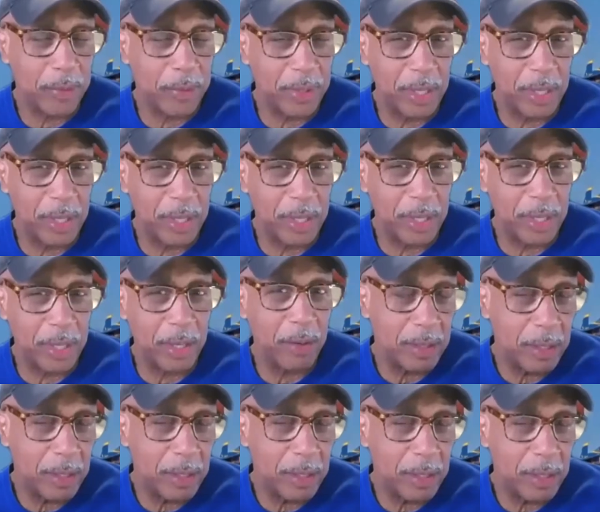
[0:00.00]
bigger over there
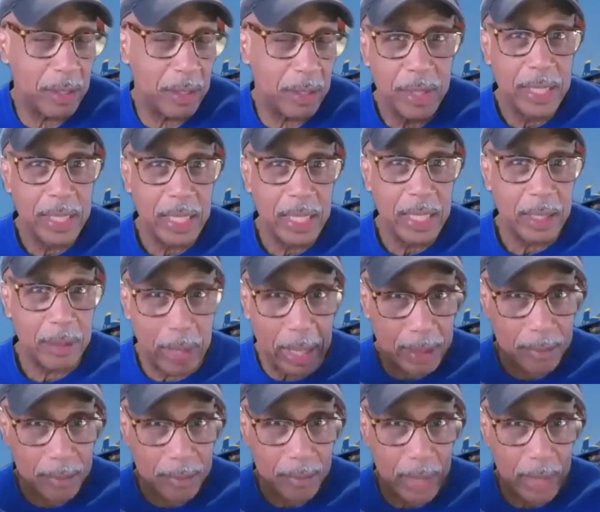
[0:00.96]
than here.
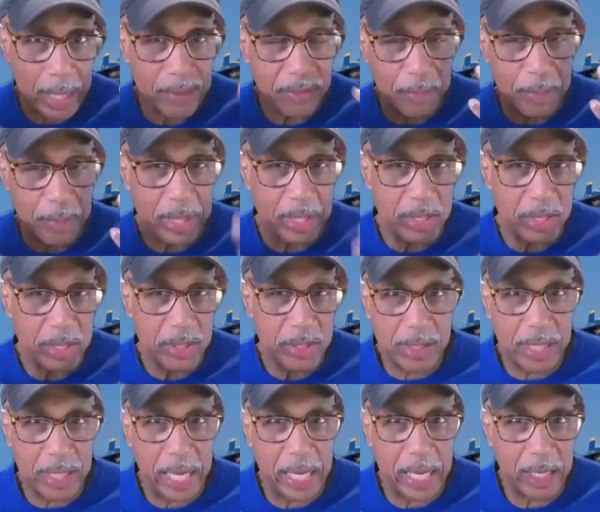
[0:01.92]
And my my
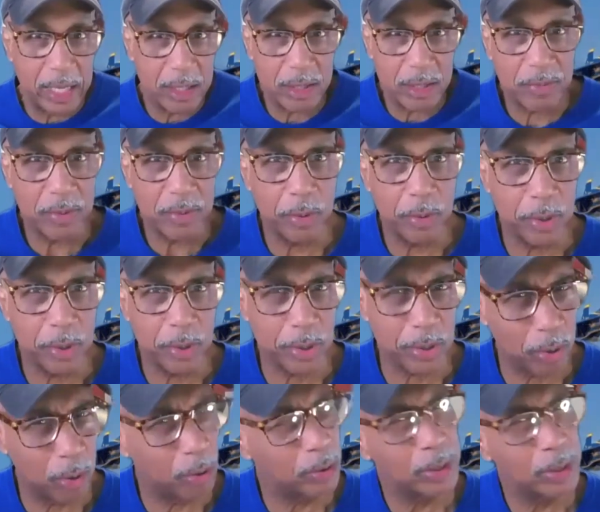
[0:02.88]
information is dated; it's a
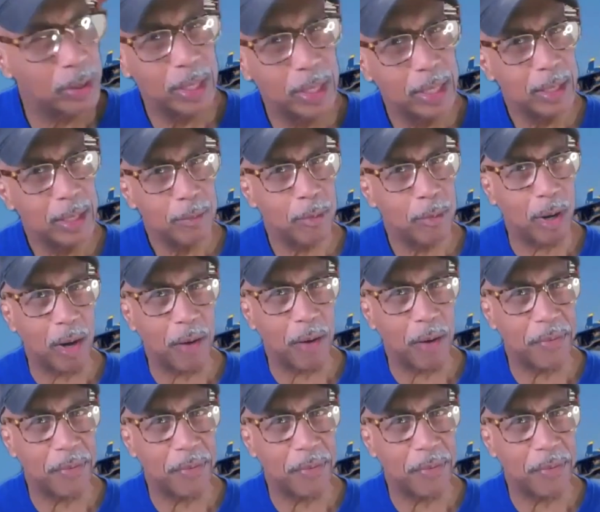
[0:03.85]
few years old.